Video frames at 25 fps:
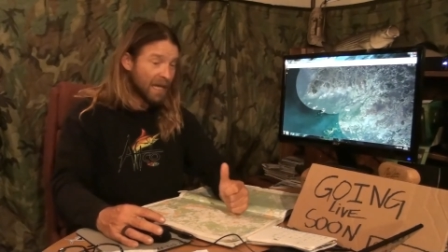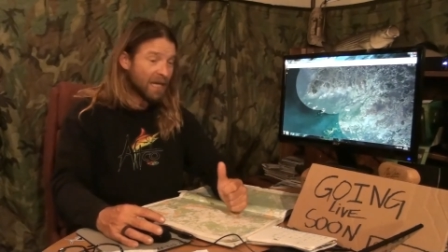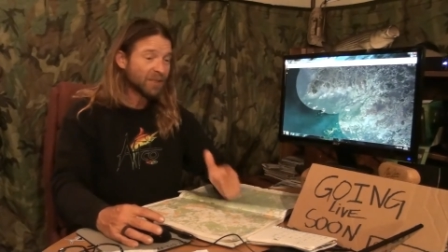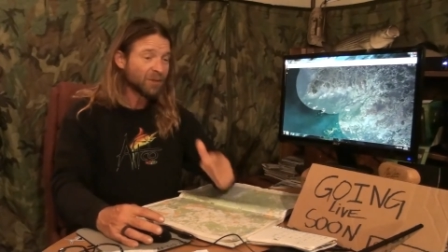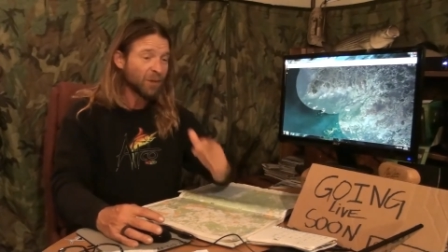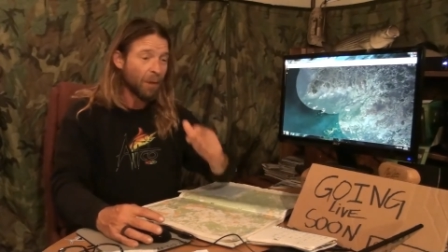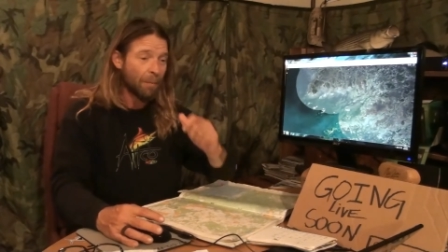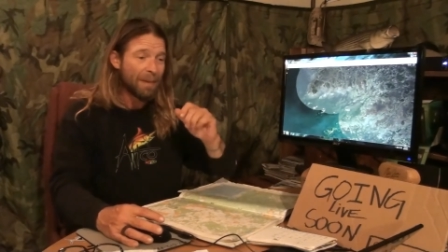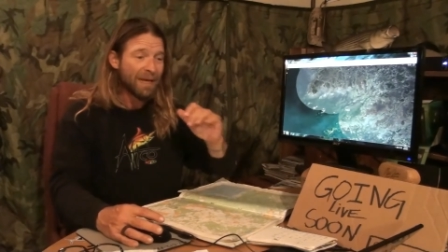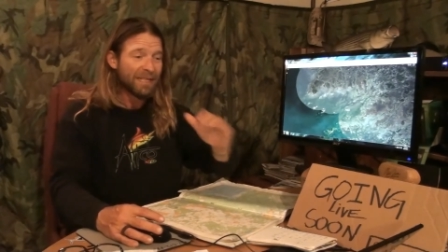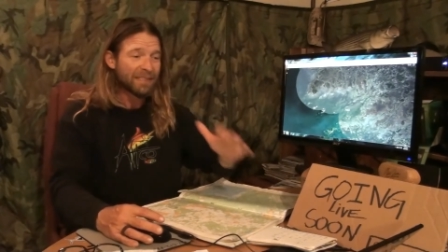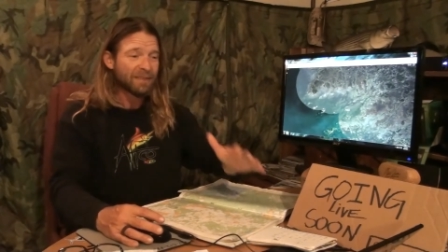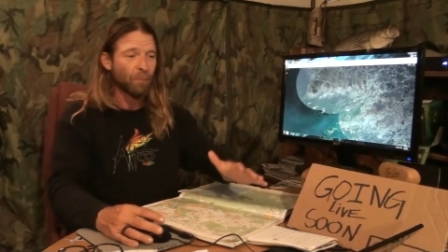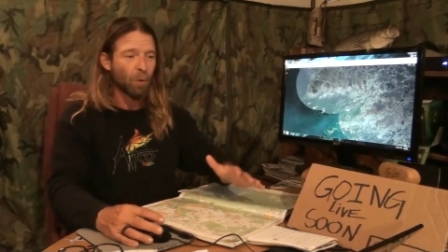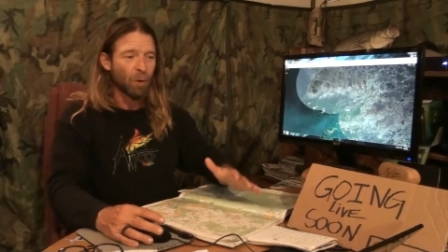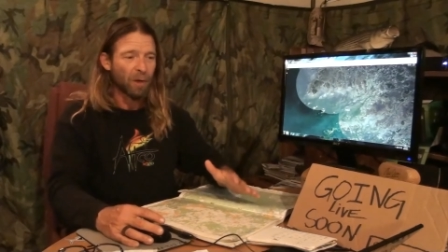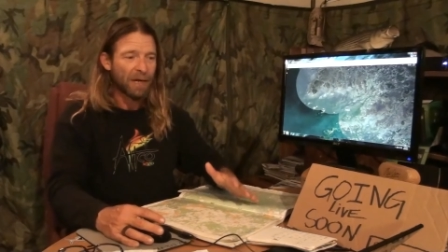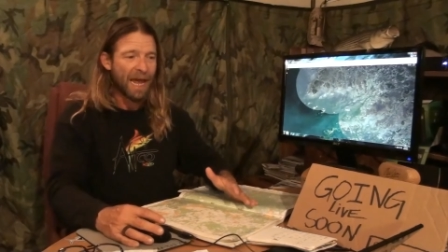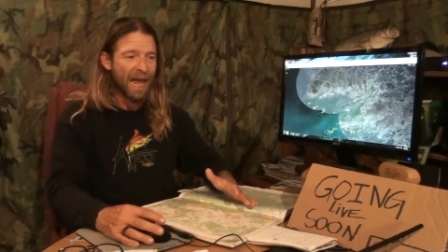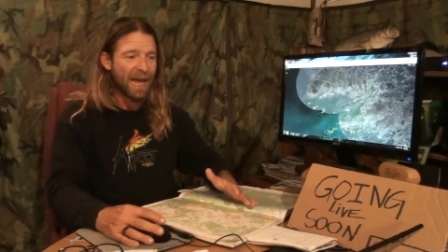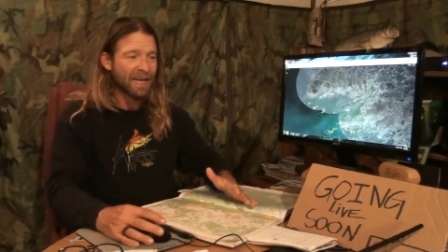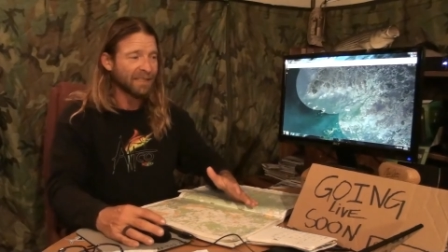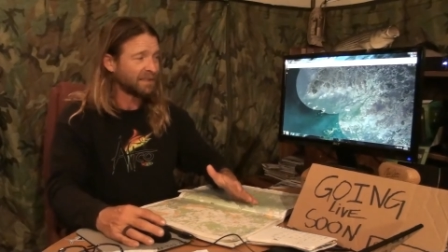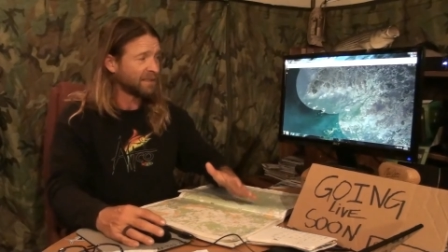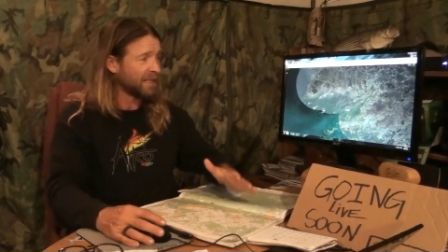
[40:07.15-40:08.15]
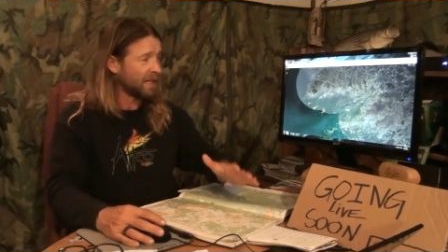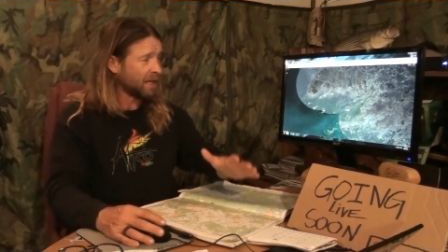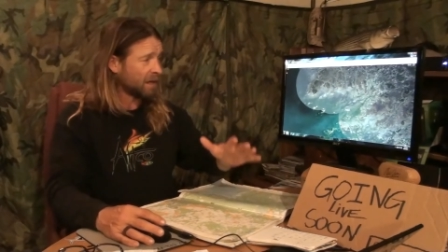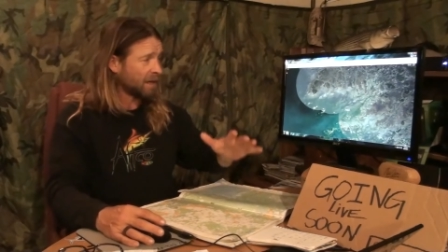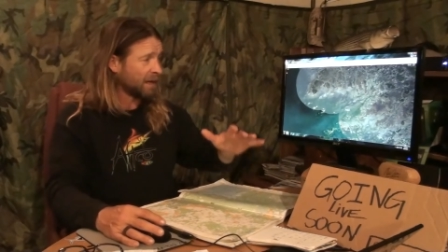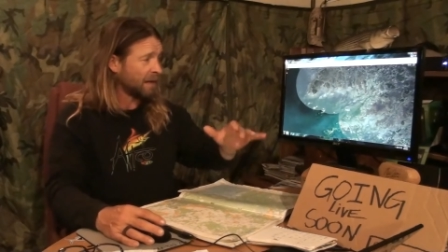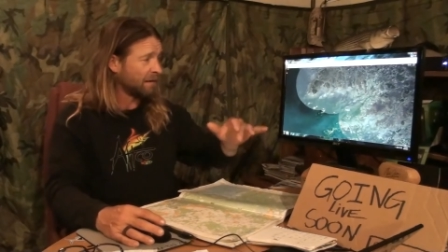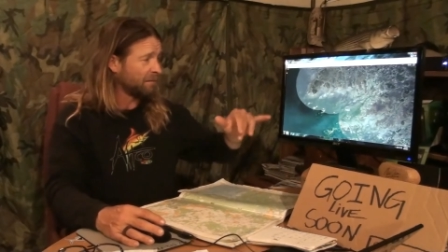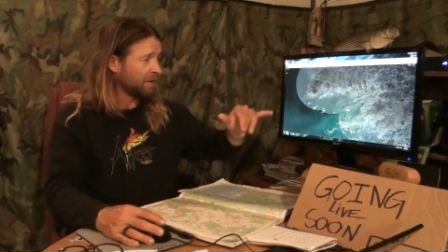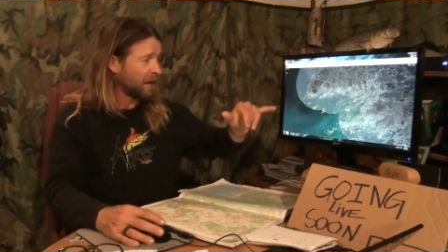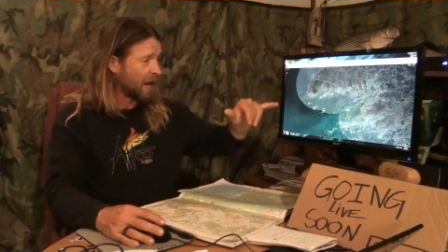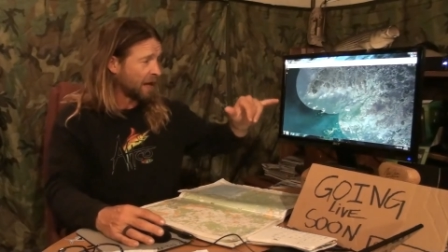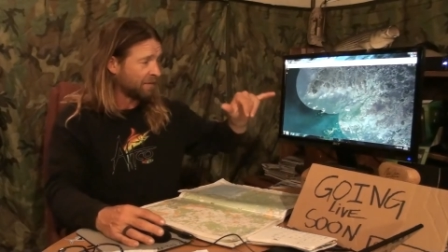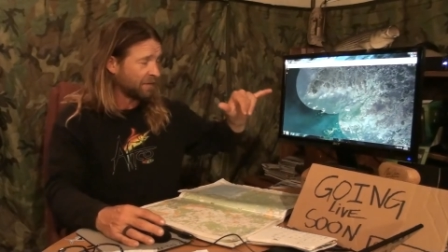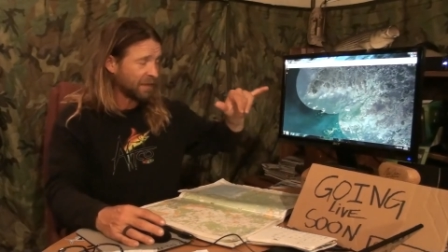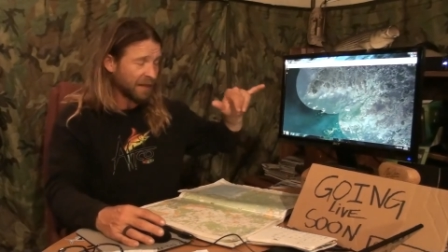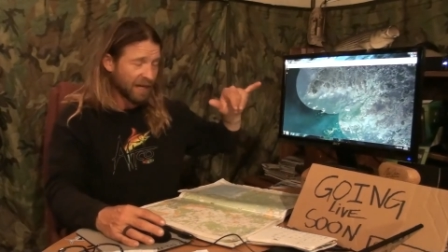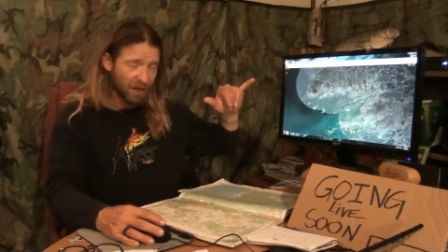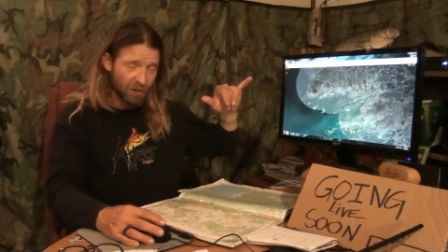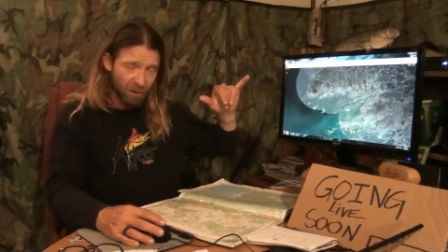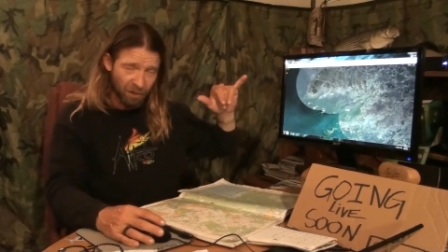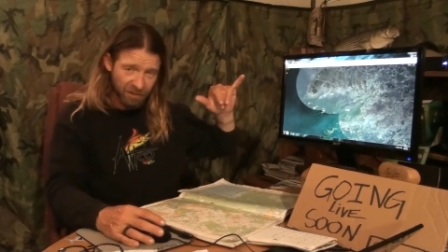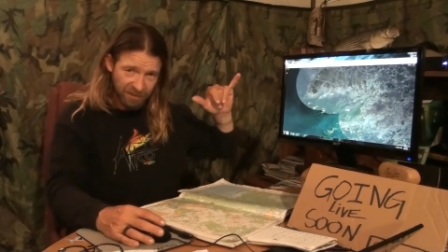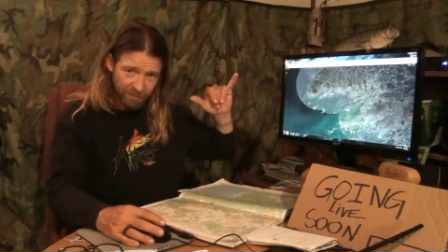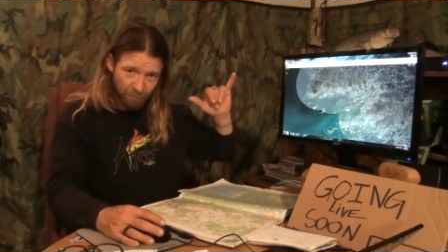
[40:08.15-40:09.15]
So I made some more casts there. I
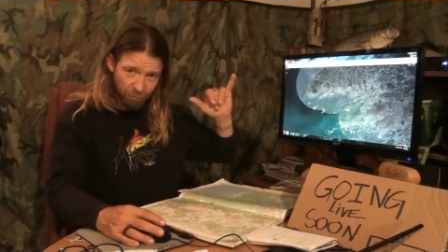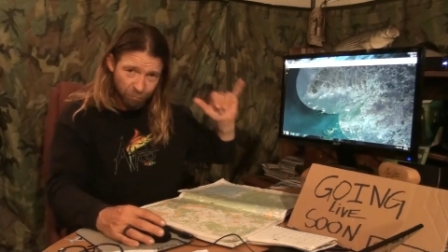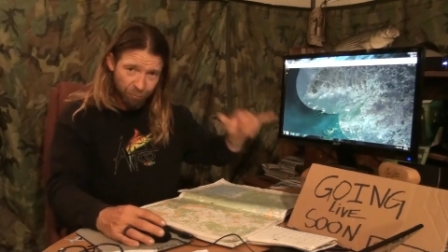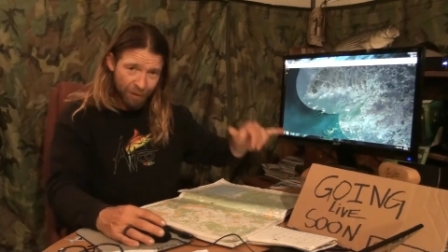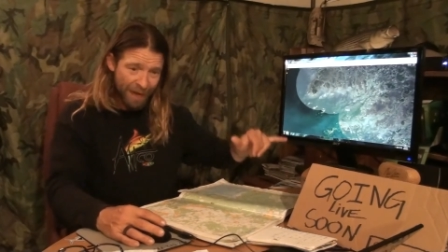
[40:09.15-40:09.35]
think I caught some